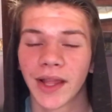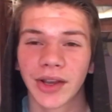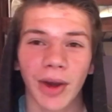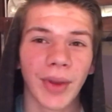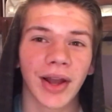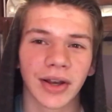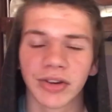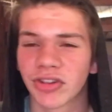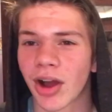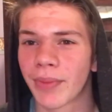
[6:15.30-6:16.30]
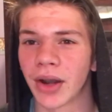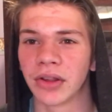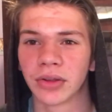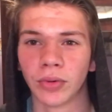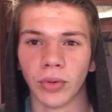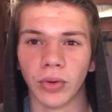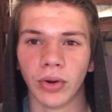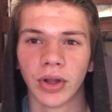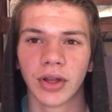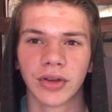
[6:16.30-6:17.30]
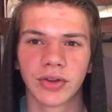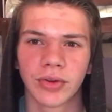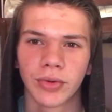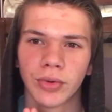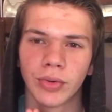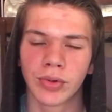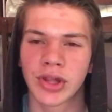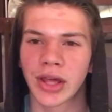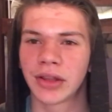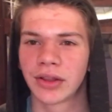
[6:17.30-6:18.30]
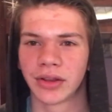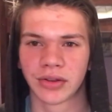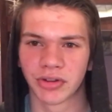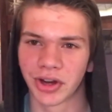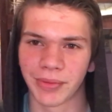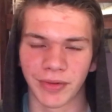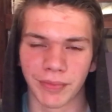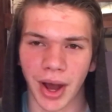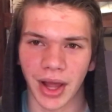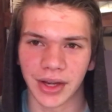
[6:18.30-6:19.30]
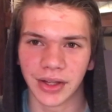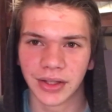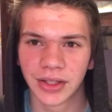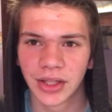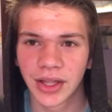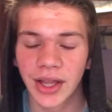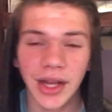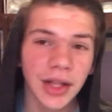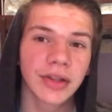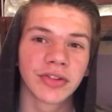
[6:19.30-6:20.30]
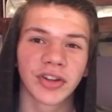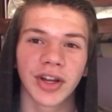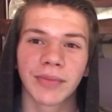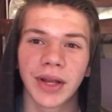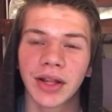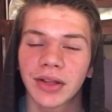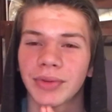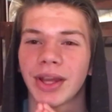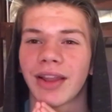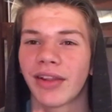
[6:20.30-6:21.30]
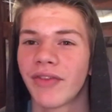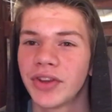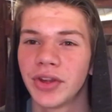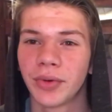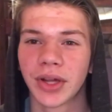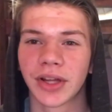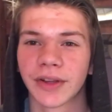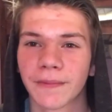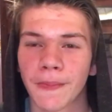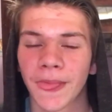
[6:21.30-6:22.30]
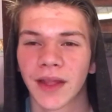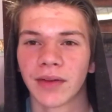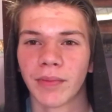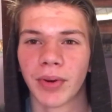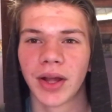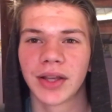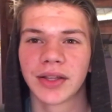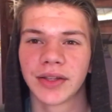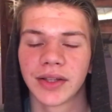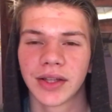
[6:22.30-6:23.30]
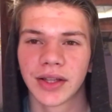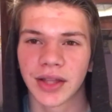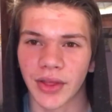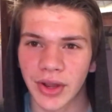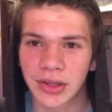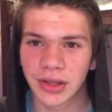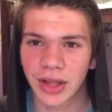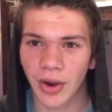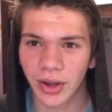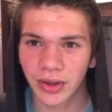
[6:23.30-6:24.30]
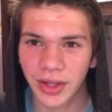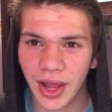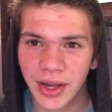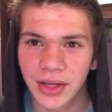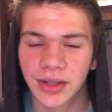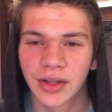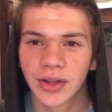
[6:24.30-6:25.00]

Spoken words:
Now, I'm not gonna drop out of school to chase this dream of mine. It is a dream, it is something I love doing, but yeah, that's just how I look at it.